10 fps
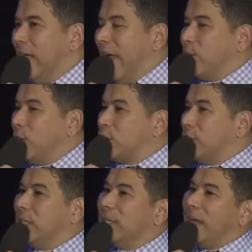And when she
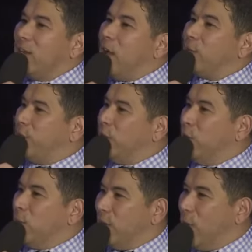did that, God filled her
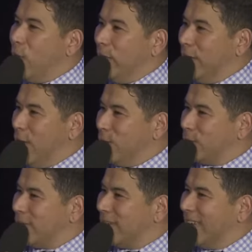with the Holy
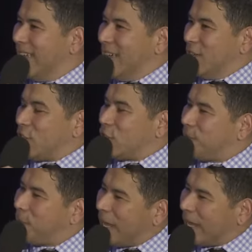Ghost,
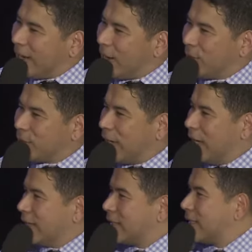speaking in other
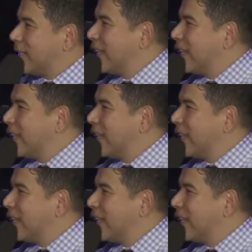tongues.